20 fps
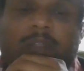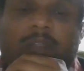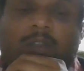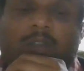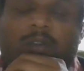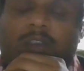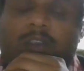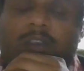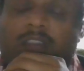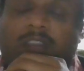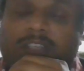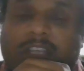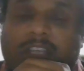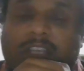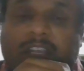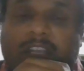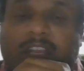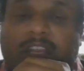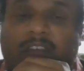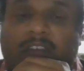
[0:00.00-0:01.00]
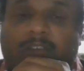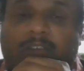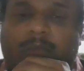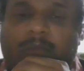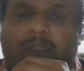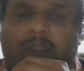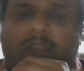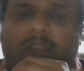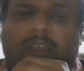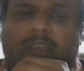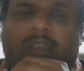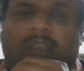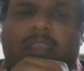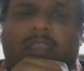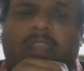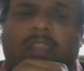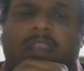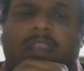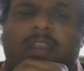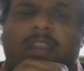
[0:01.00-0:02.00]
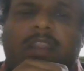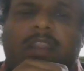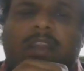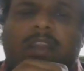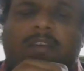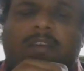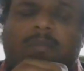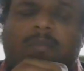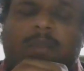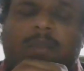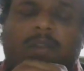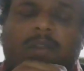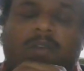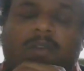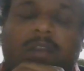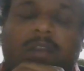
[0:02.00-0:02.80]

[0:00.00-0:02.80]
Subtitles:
don't trust Indian government, and Indian government don't